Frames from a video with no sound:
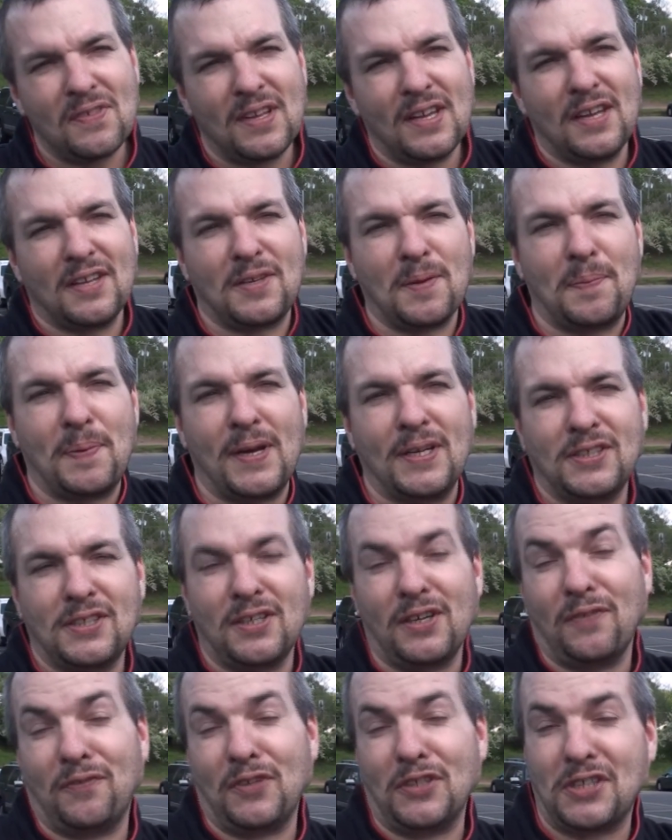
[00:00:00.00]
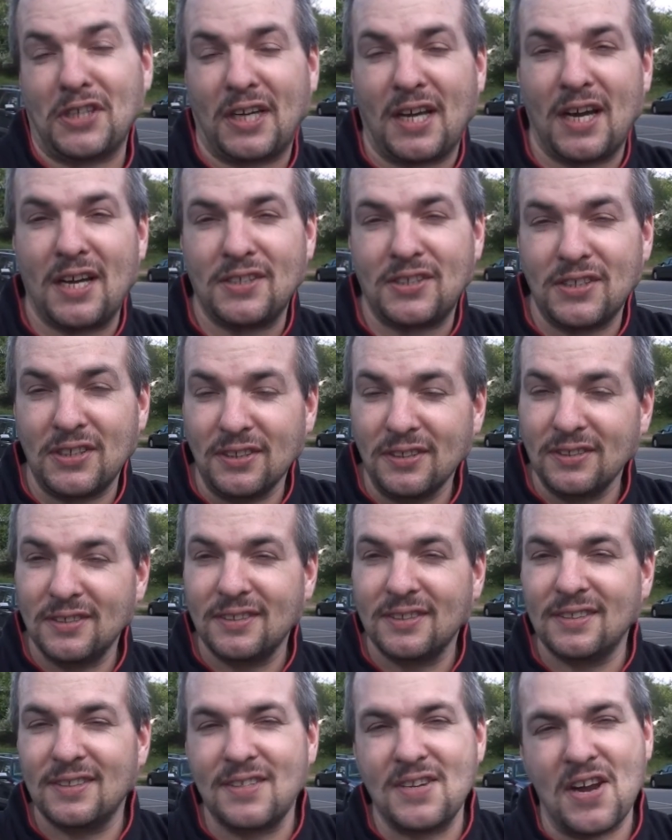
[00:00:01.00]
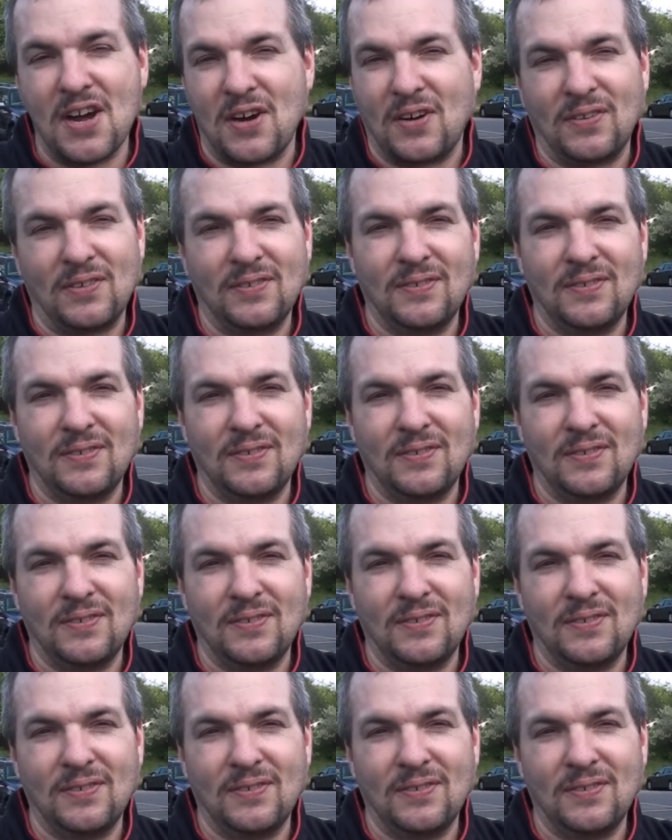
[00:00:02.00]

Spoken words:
It depends. If there's a concert, no.